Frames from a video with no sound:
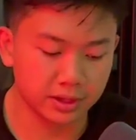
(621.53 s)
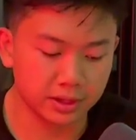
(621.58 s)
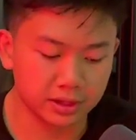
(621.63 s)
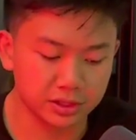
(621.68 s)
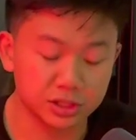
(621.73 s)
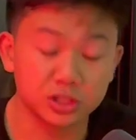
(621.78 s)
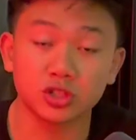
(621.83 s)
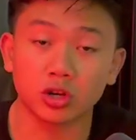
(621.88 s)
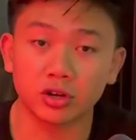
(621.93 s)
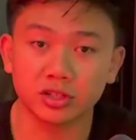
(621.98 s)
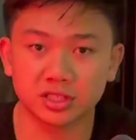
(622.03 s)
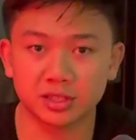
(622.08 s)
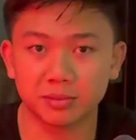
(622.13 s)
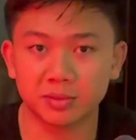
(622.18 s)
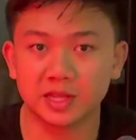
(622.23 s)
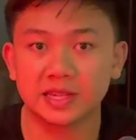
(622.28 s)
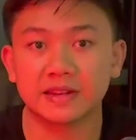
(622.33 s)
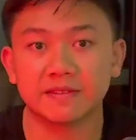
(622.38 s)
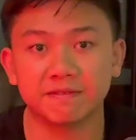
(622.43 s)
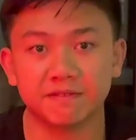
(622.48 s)
start
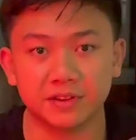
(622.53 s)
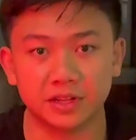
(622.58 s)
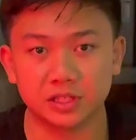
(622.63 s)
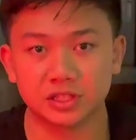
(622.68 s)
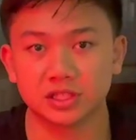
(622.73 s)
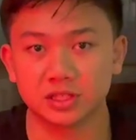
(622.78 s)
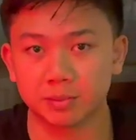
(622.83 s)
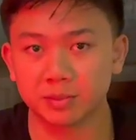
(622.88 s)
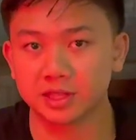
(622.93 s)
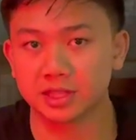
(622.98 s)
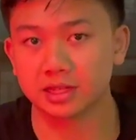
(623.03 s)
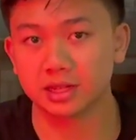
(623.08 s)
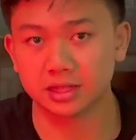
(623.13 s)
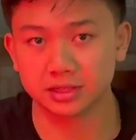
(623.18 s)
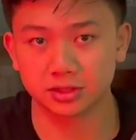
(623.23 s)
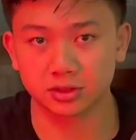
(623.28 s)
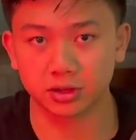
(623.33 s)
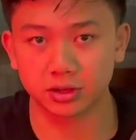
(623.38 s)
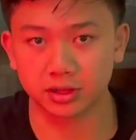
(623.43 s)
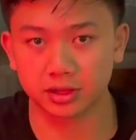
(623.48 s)
something and finish something that I
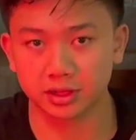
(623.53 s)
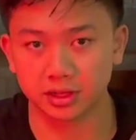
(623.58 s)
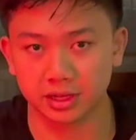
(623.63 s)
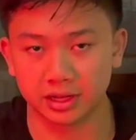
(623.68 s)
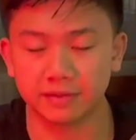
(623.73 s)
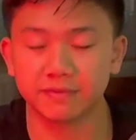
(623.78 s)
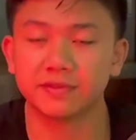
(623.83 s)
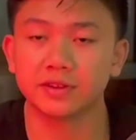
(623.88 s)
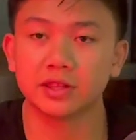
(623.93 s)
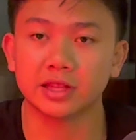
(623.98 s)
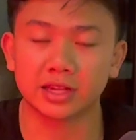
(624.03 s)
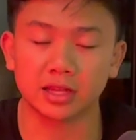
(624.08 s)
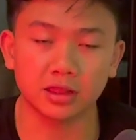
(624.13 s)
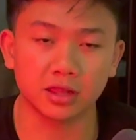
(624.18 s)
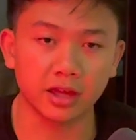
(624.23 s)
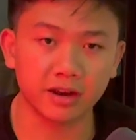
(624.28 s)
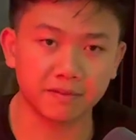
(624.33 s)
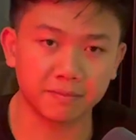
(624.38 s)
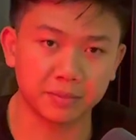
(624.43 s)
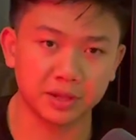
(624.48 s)
started. And I feel like a
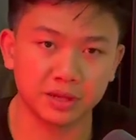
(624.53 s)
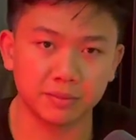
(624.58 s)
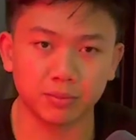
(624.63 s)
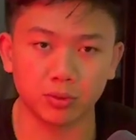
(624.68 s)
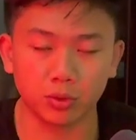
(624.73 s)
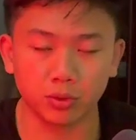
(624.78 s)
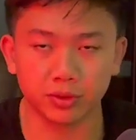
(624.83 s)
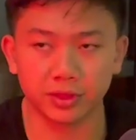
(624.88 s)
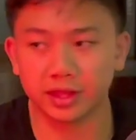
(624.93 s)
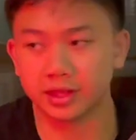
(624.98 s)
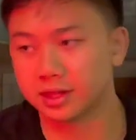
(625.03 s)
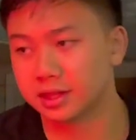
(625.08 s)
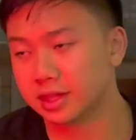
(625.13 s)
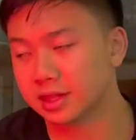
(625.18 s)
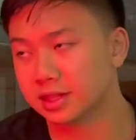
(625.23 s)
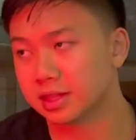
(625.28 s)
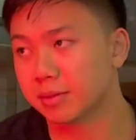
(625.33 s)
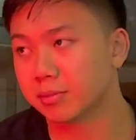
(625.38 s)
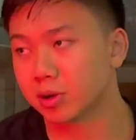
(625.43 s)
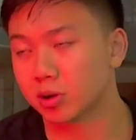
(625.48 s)
lot of people that in the
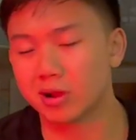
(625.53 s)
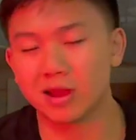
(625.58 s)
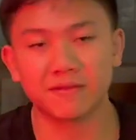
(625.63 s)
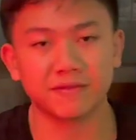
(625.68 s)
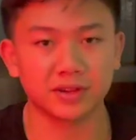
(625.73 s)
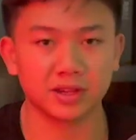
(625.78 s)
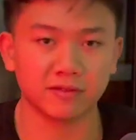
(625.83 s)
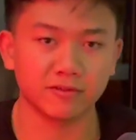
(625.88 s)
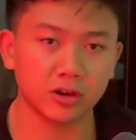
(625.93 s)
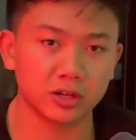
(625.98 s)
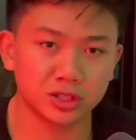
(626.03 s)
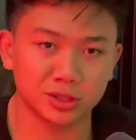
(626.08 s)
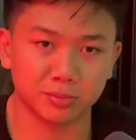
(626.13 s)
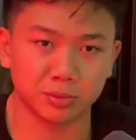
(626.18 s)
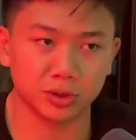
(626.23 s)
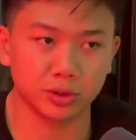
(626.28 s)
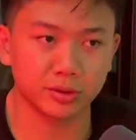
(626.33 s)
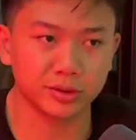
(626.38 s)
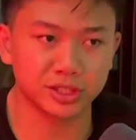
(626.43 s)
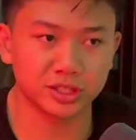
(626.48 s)
demographic of
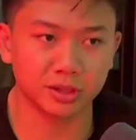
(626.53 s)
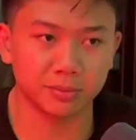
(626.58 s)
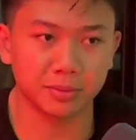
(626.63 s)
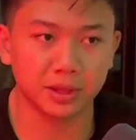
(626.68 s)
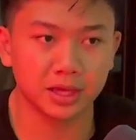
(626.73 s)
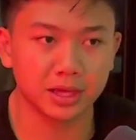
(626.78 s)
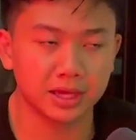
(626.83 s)
entrepreneurship,